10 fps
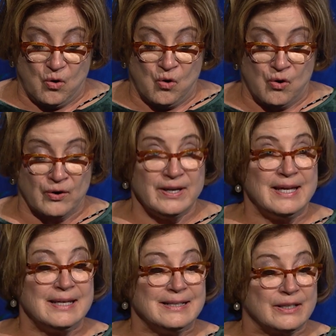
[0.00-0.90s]
or
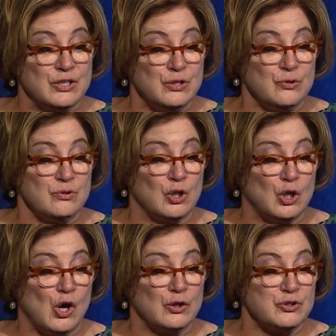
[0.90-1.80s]
in an acute
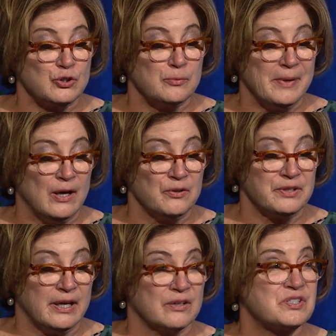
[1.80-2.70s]
long-term health
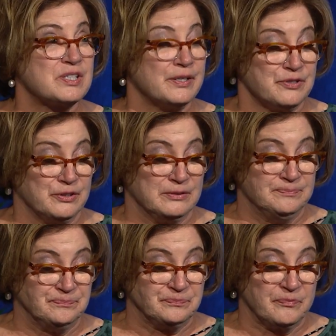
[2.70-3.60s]
care center.
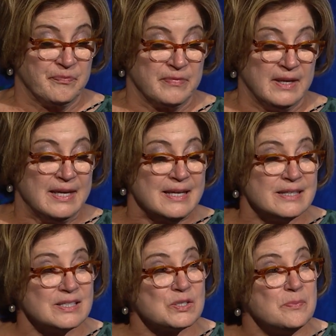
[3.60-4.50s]

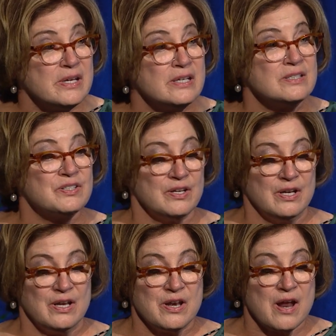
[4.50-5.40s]
This means
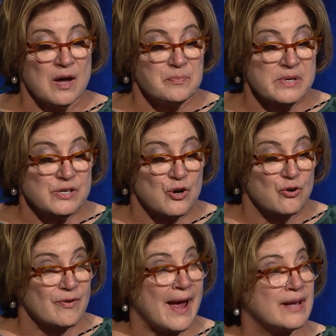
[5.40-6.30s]
not being
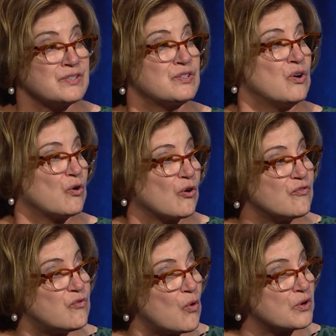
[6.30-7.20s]
harassed or
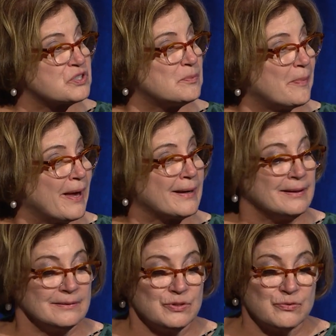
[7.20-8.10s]
forced
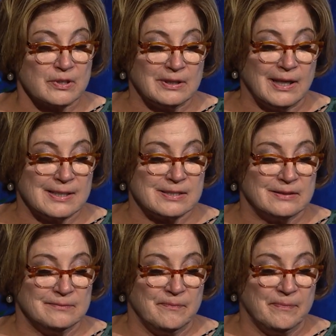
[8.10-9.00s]
back into the closet.